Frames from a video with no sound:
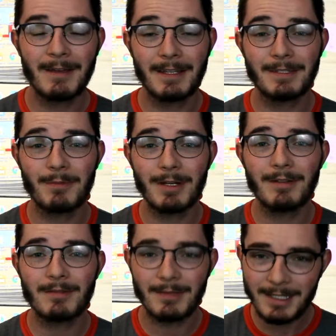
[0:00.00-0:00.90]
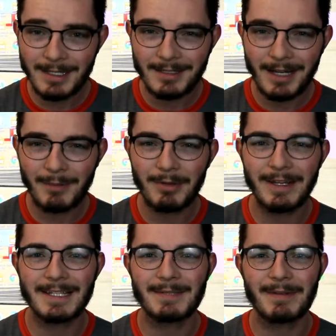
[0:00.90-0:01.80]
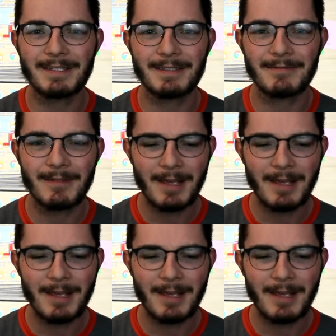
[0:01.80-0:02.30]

because, well, it got pretty expensive.